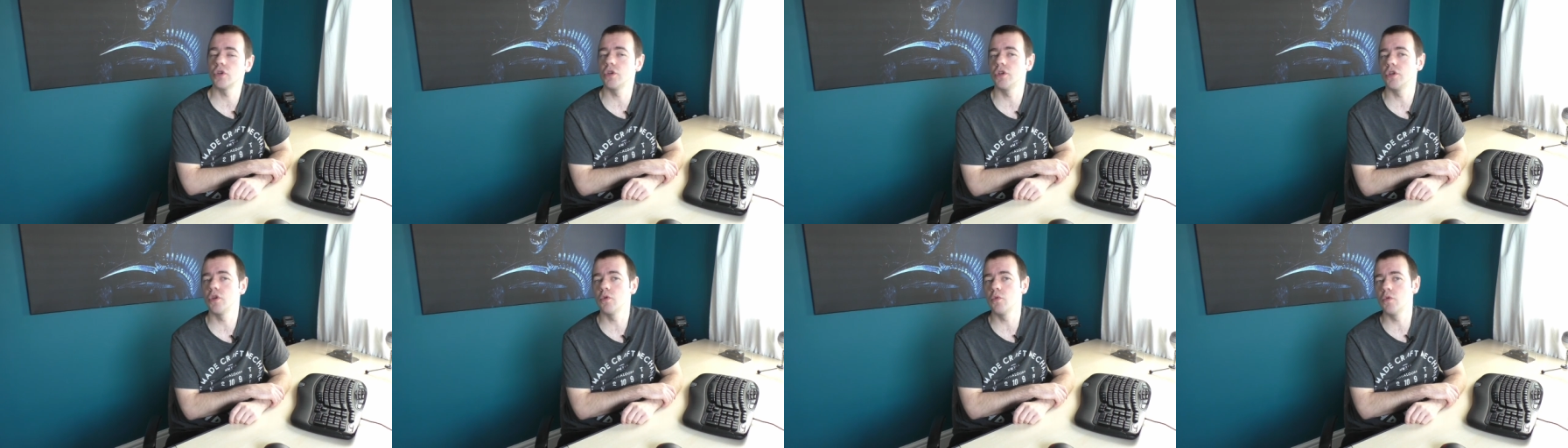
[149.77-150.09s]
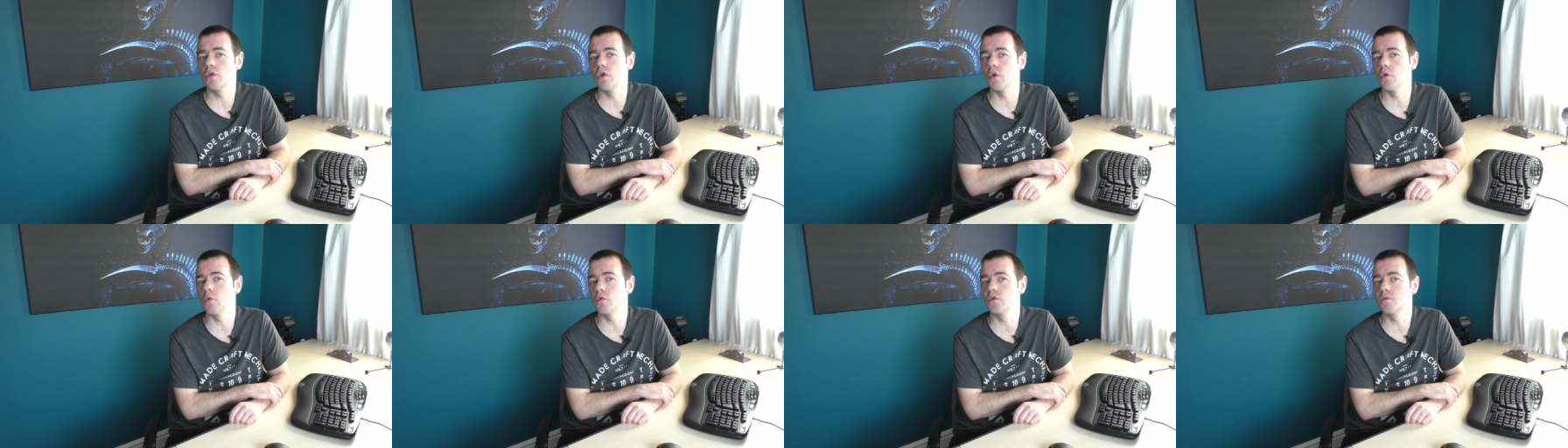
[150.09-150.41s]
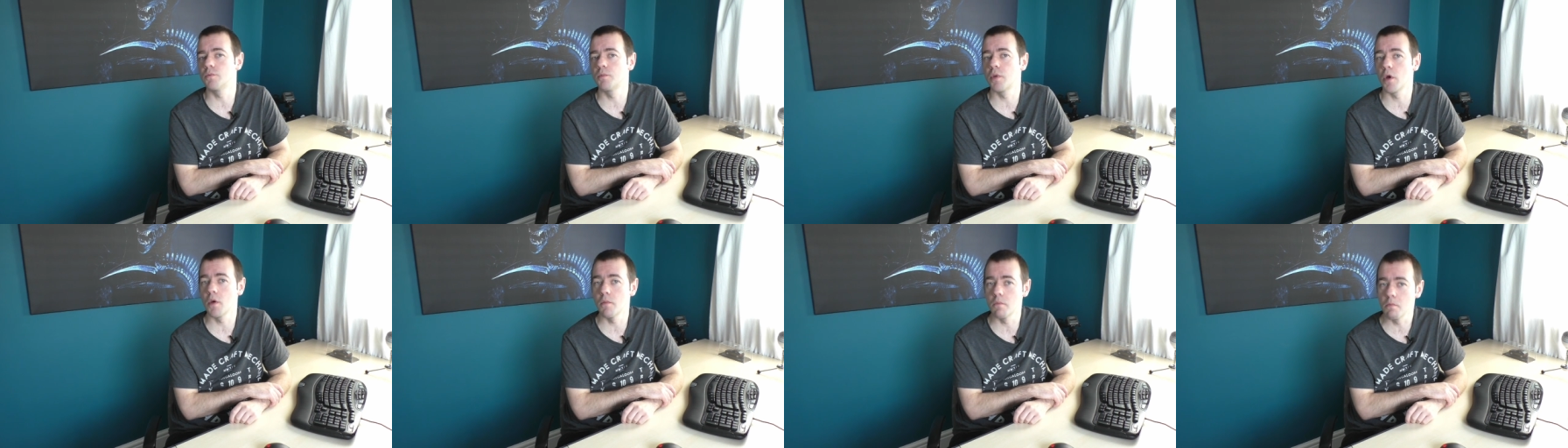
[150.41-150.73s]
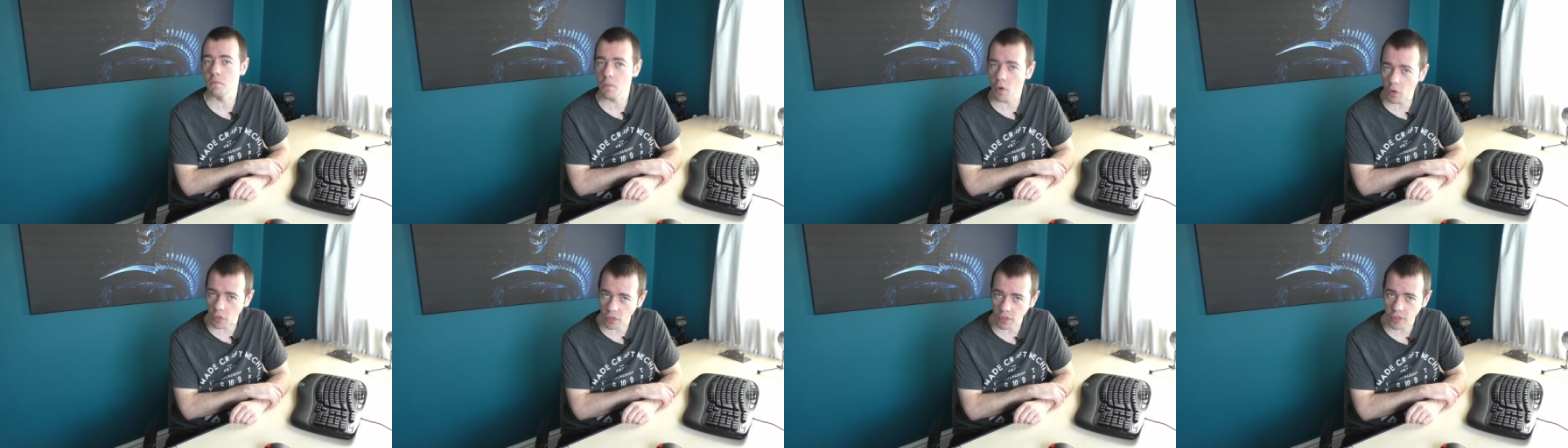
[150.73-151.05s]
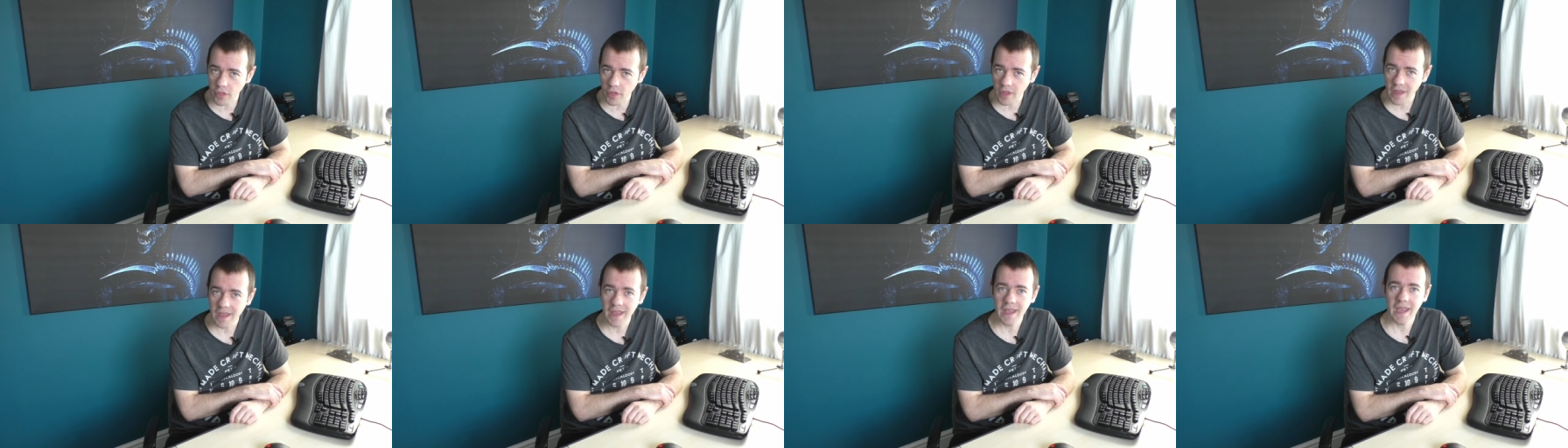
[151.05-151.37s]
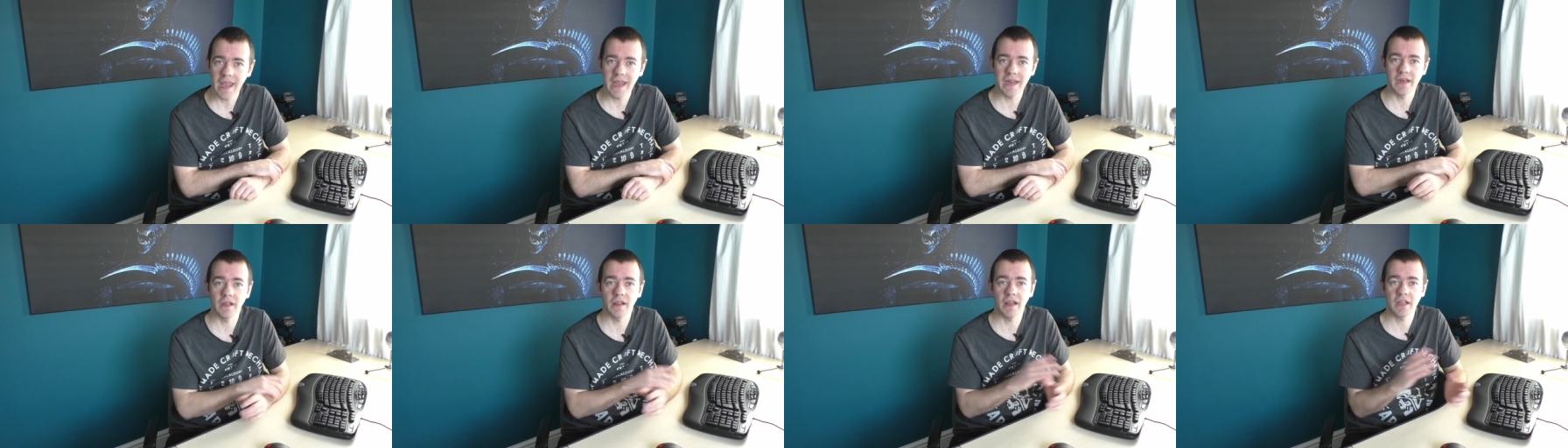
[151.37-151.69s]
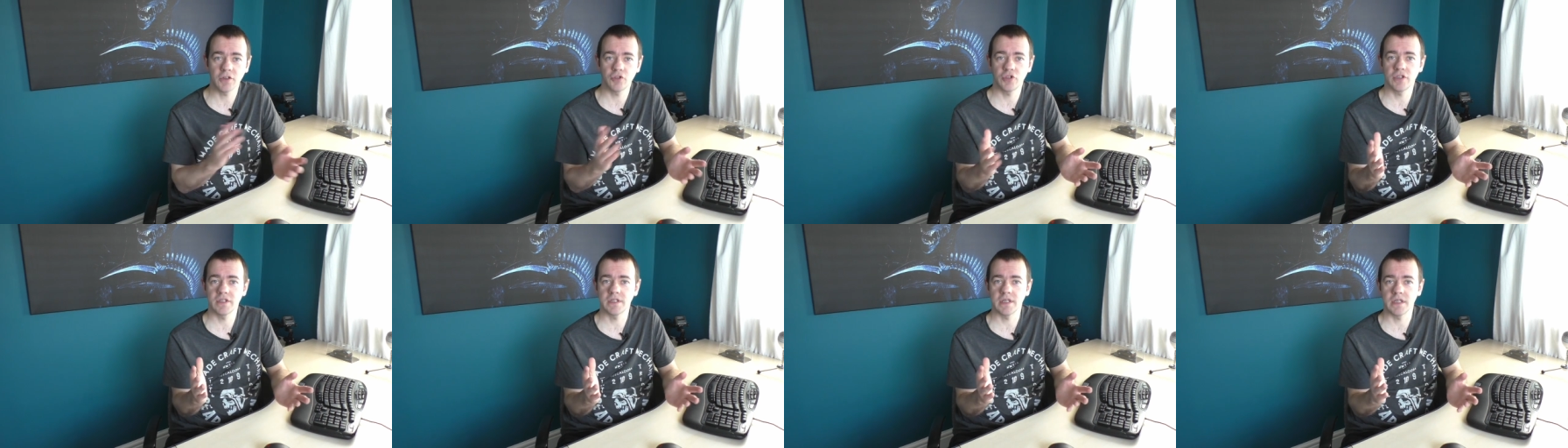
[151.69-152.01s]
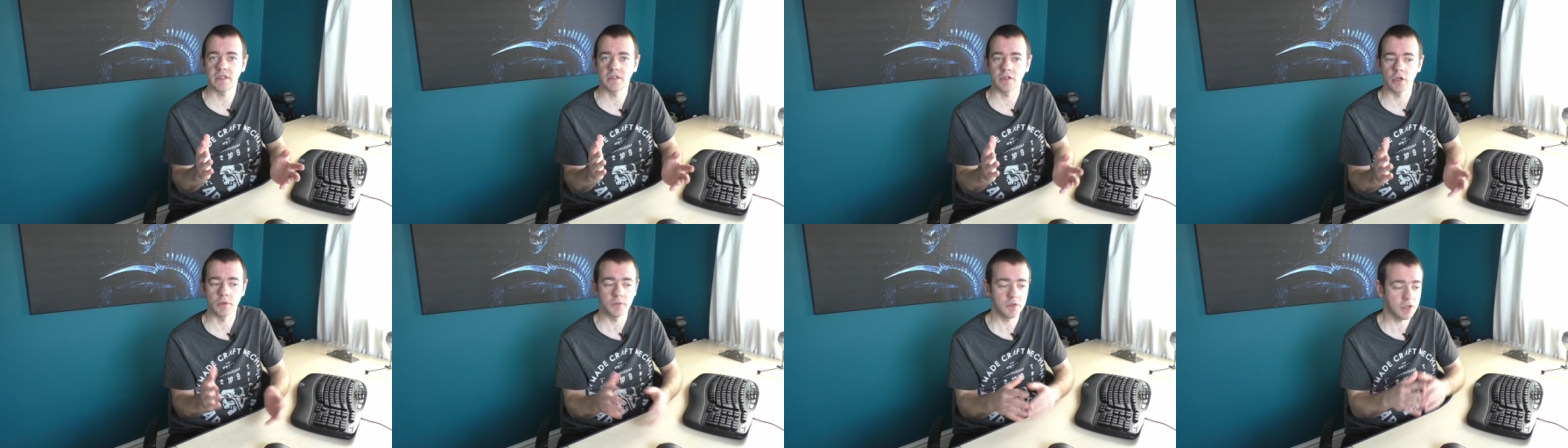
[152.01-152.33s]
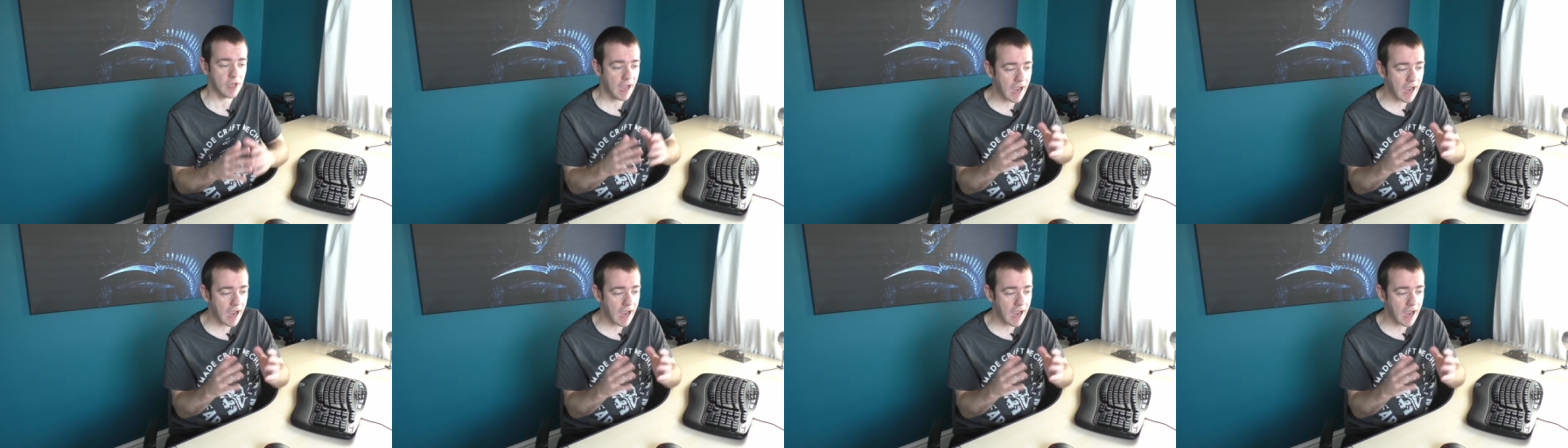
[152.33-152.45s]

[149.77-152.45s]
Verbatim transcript: you use per month in electricity terms.